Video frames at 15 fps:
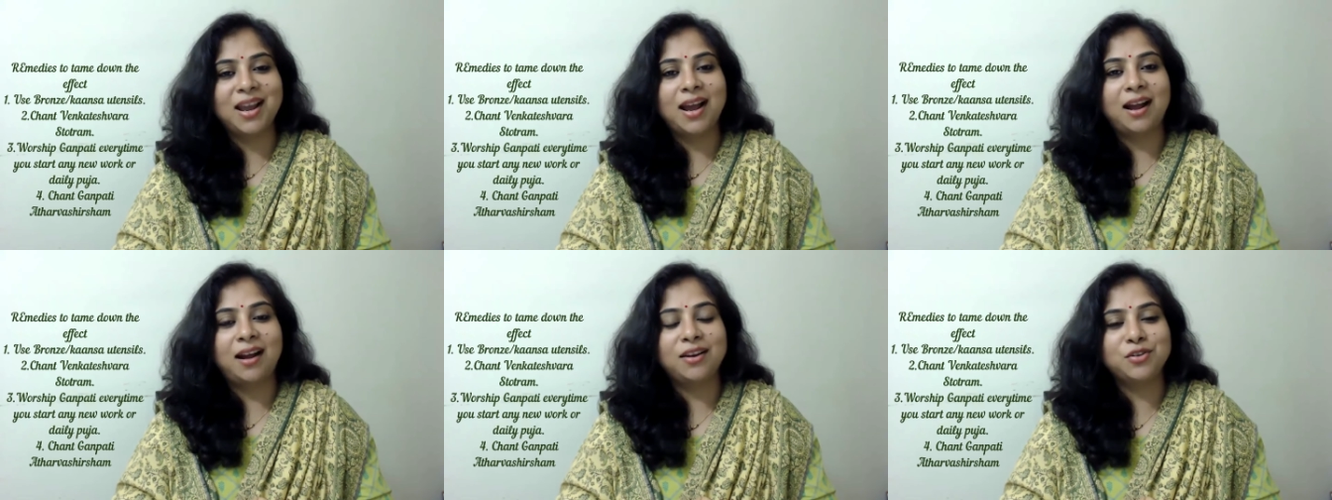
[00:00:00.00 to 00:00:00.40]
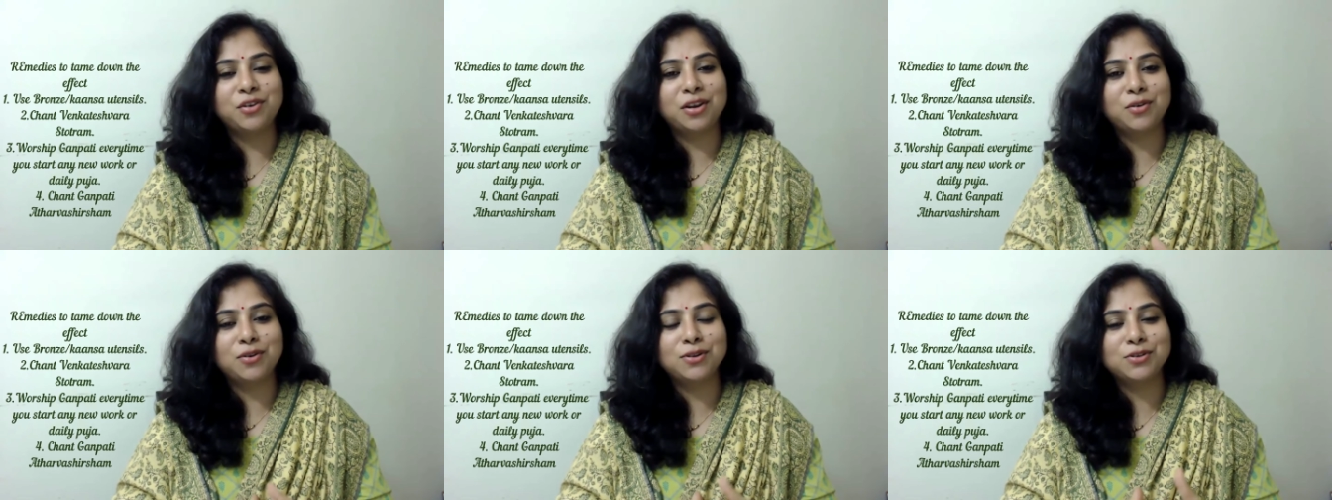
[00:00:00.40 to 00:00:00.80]
and you can
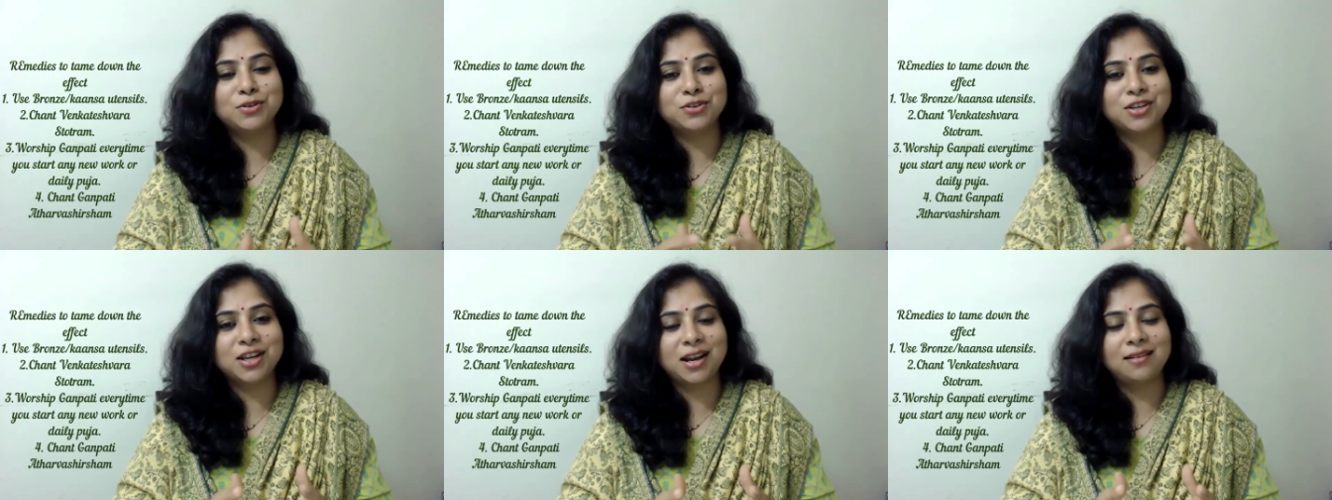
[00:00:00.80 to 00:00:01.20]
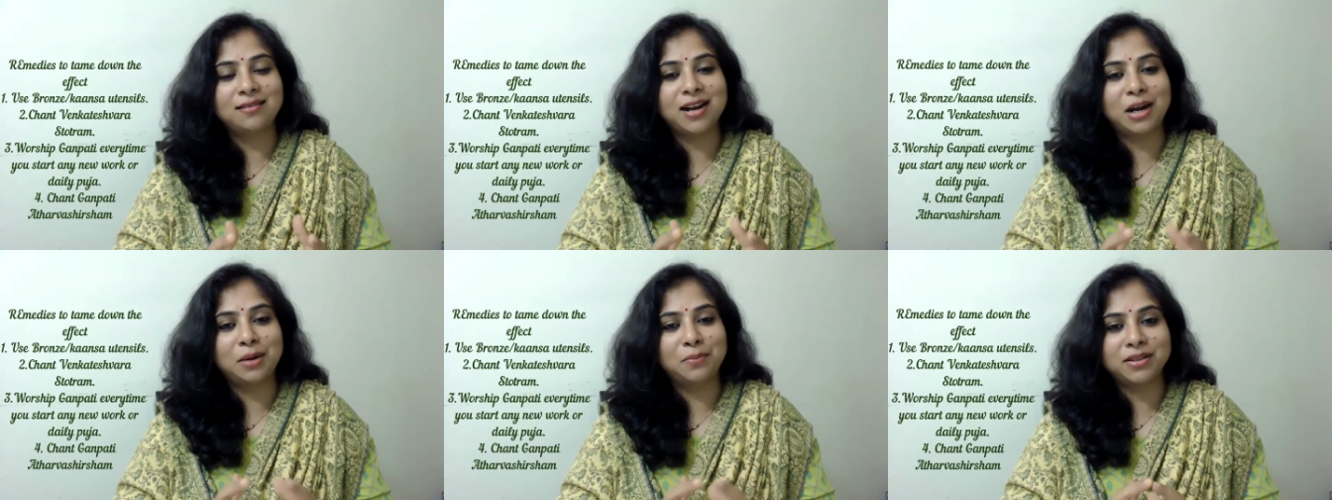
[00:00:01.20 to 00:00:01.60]
also chant
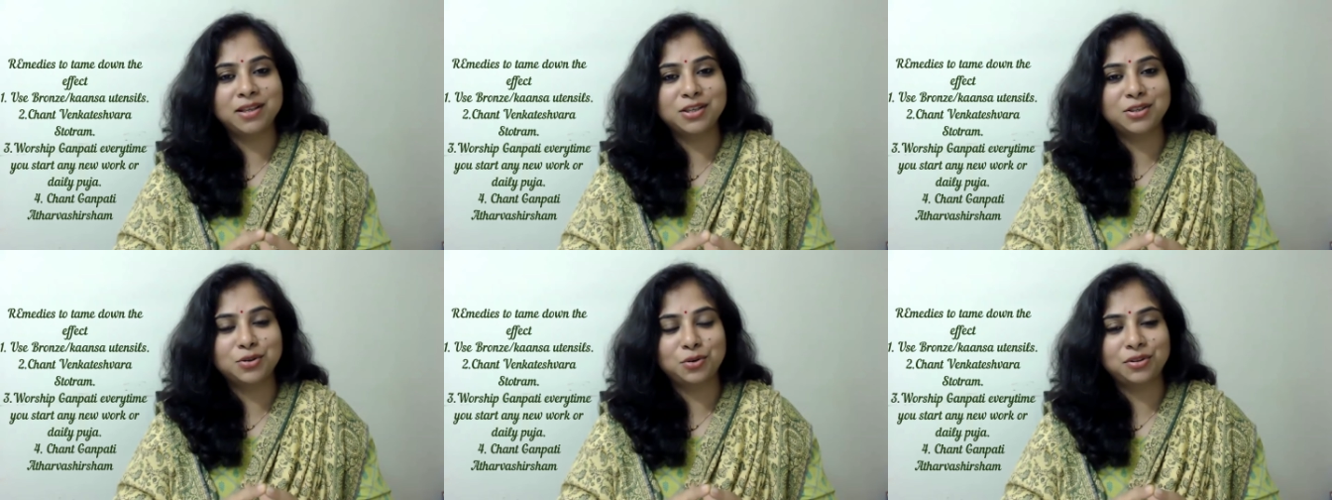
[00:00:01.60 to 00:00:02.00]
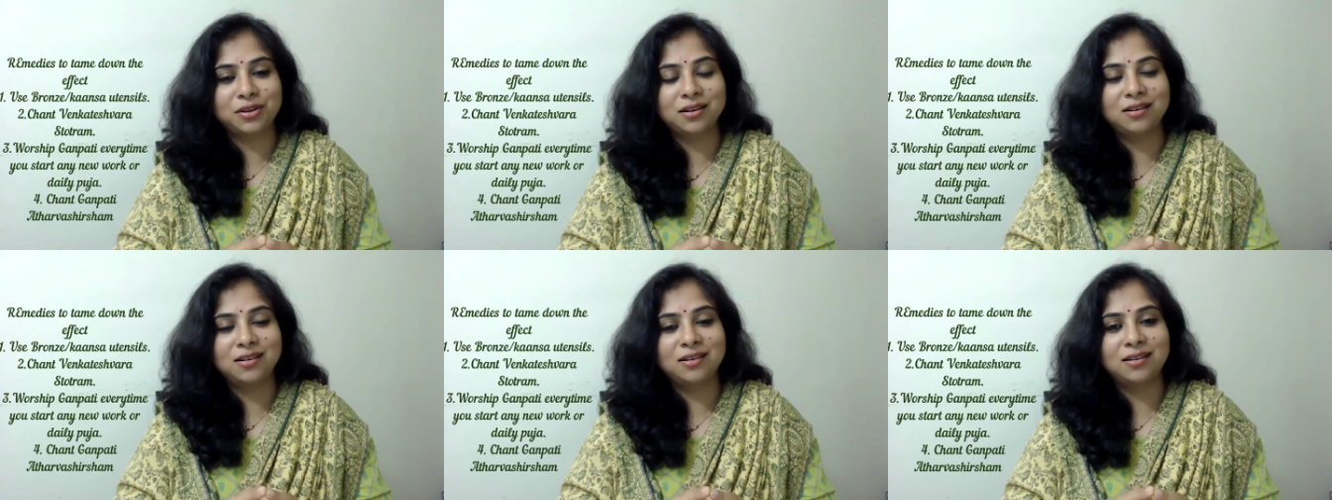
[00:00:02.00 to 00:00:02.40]
Ganpati Stotra.